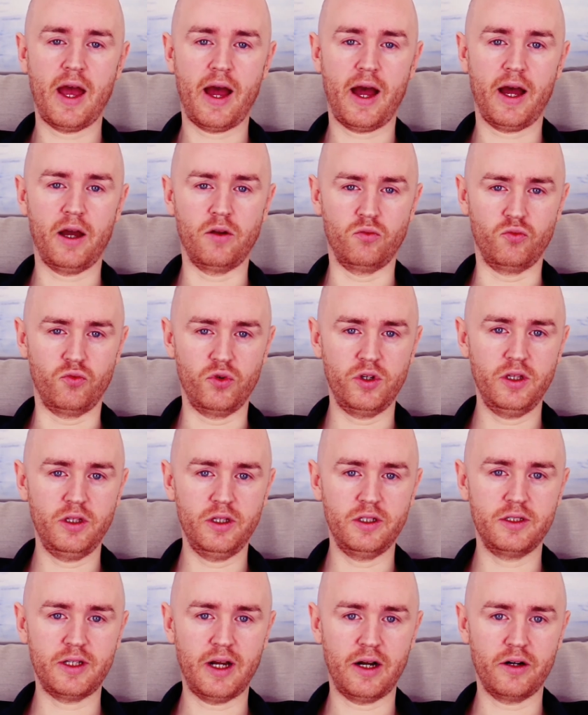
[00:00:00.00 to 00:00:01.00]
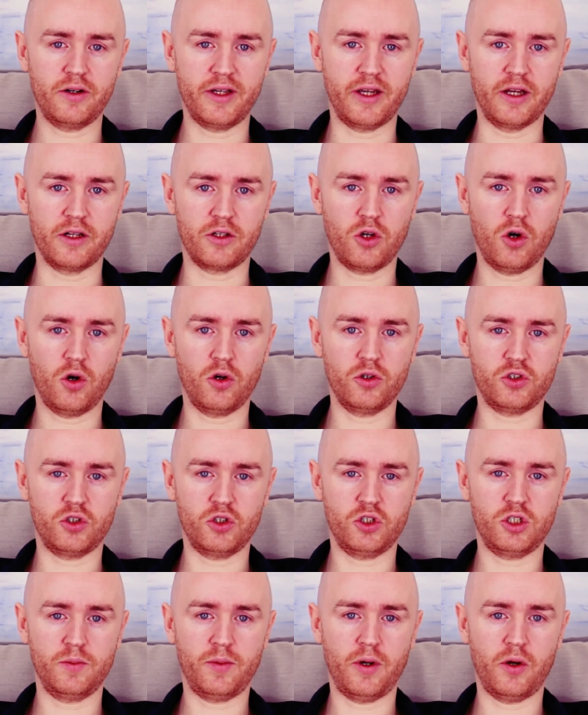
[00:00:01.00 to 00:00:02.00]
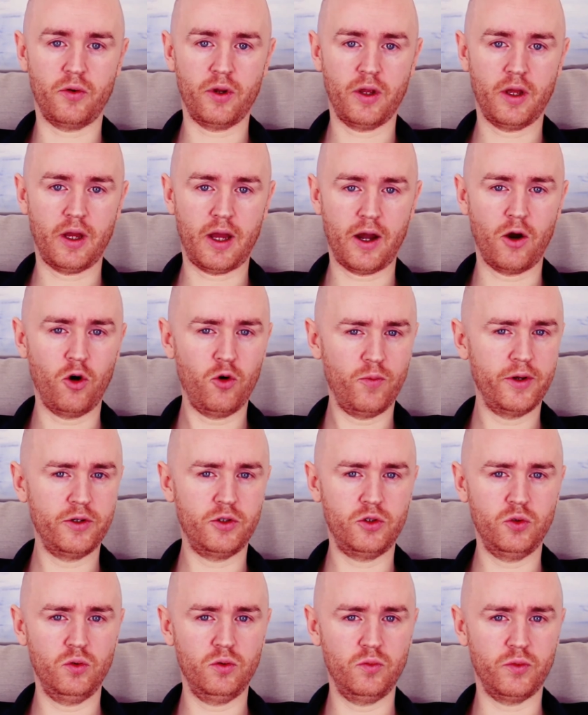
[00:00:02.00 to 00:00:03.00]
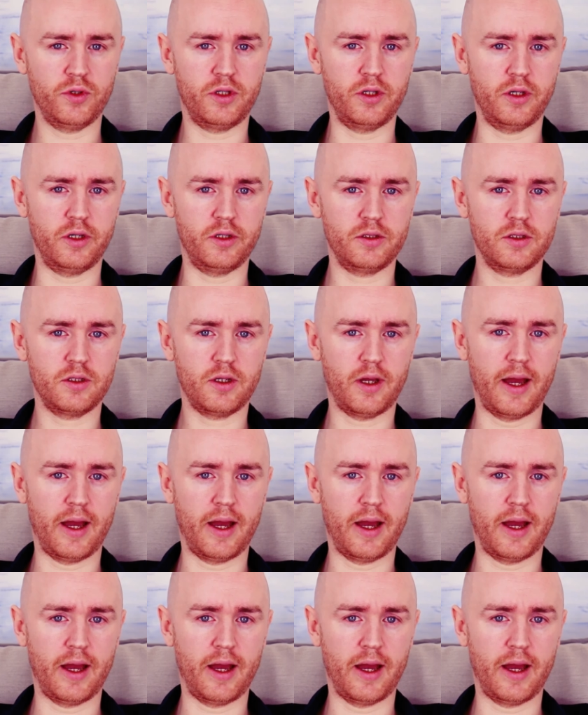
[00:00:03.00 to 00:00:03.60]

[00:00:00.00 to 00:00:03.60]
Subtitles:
and really start to get conscious about, how am I doing with these?